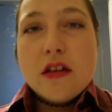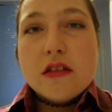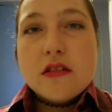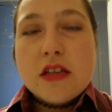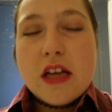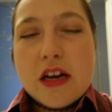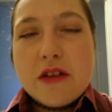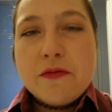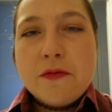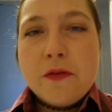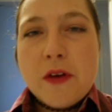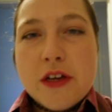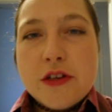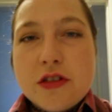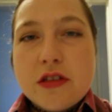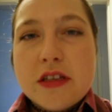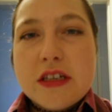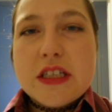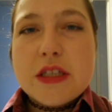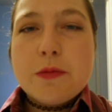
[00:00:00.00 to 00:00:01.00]
lot of
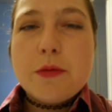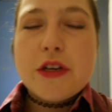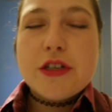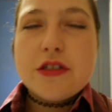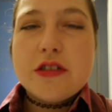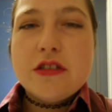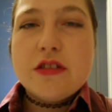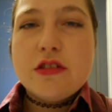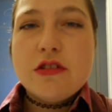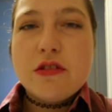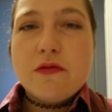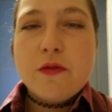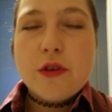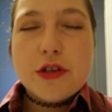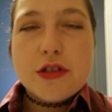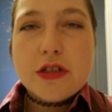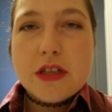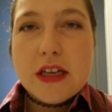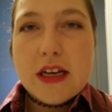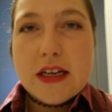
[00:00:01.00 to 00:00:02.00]
facial expressions look
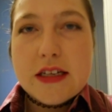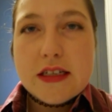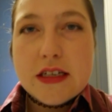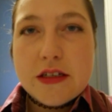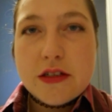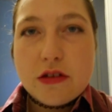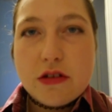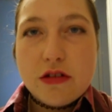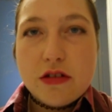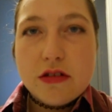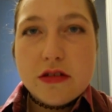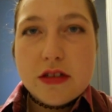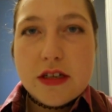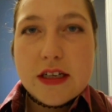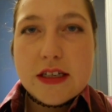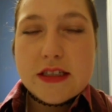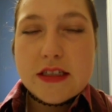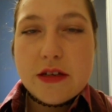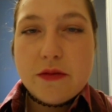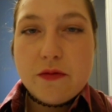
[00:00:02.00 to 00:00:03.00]
virtually identical,
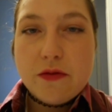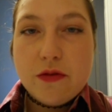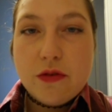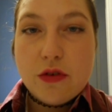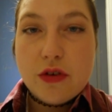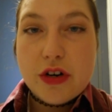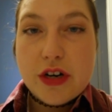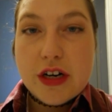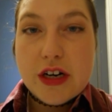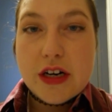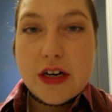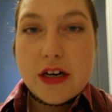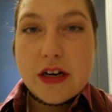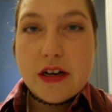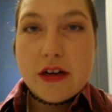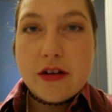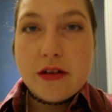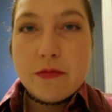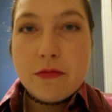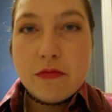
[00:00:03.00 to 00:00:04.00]
except for
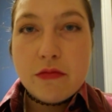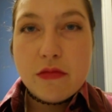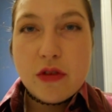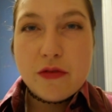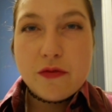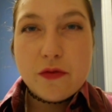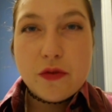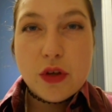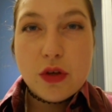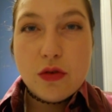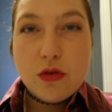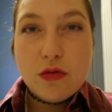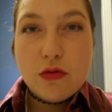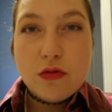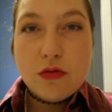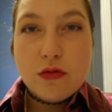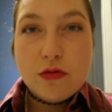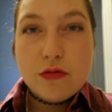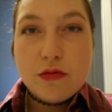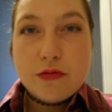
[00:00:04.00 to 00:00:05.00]
a
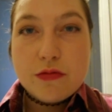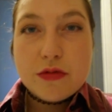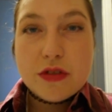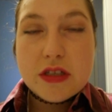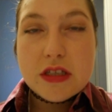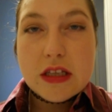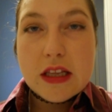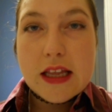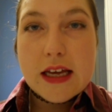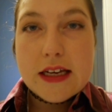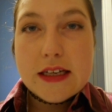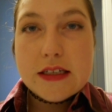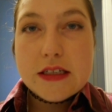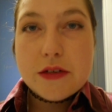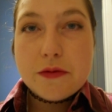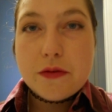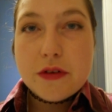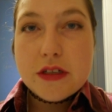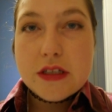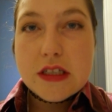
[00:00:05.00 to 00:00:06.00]
few slight
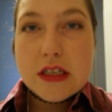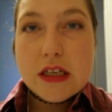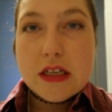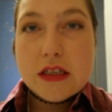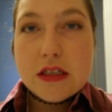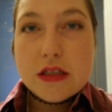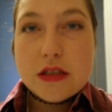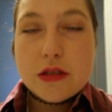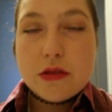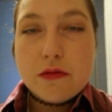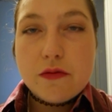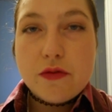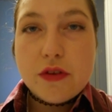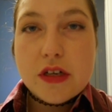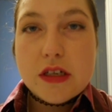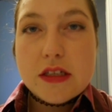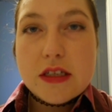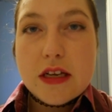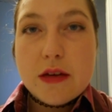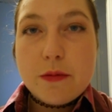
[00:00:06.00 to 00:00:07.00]
differences. For
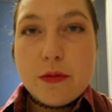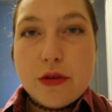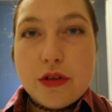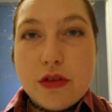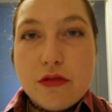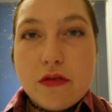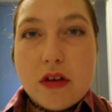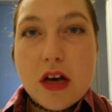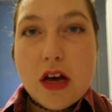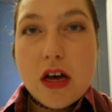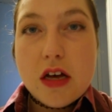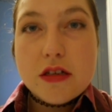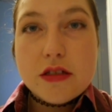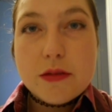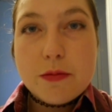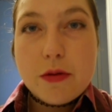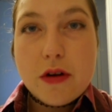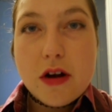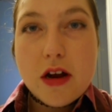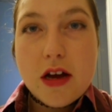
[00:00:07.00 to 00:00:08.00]
example, you got
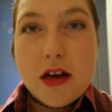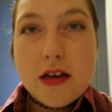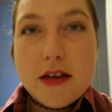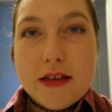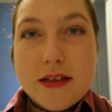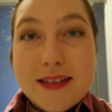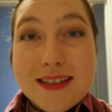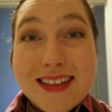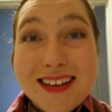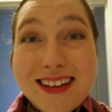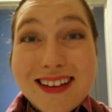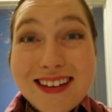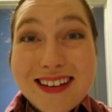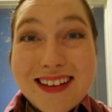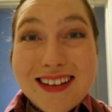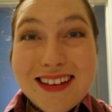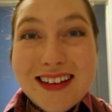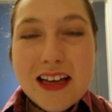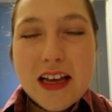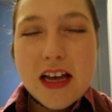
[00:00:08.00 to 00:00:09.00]
surprise,
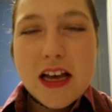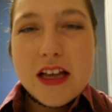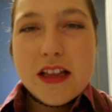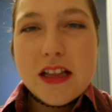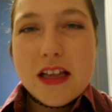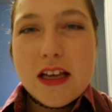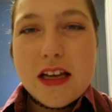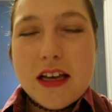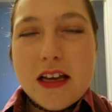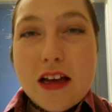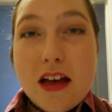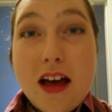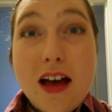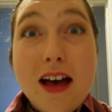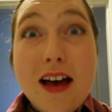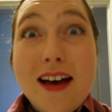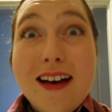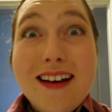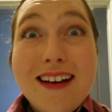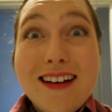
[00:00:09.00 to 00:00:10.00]
and then,
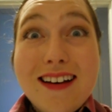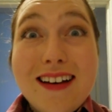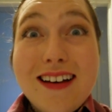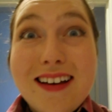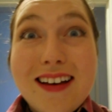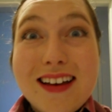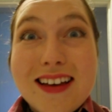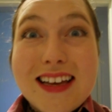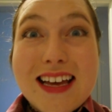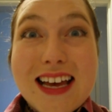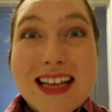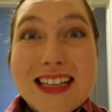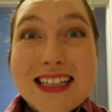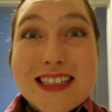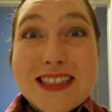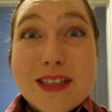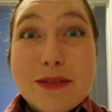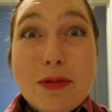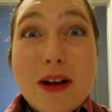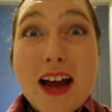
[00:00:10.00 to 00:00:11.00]

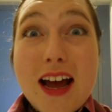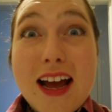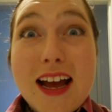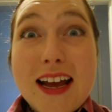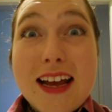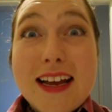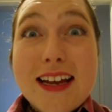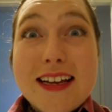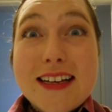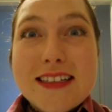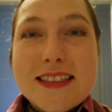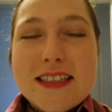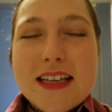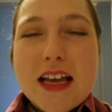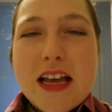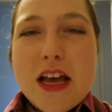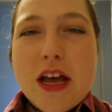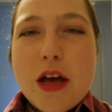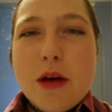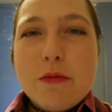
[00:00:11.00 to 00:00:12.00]
that's surprise.
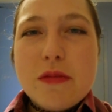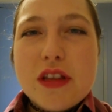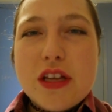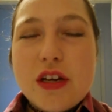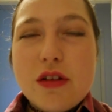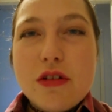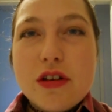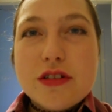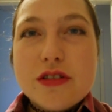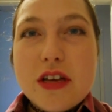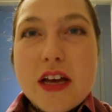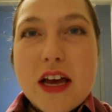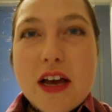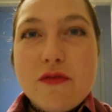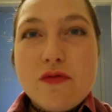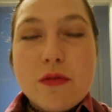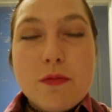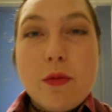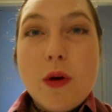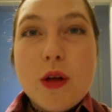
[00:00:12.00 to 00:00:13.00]
But then you also
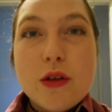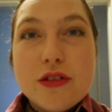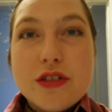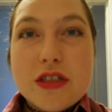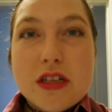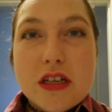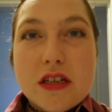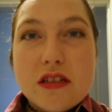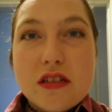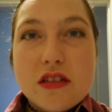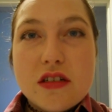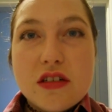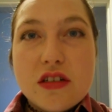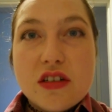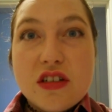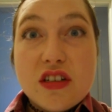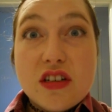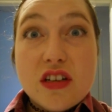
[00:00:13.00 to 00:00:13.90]
have repulsion.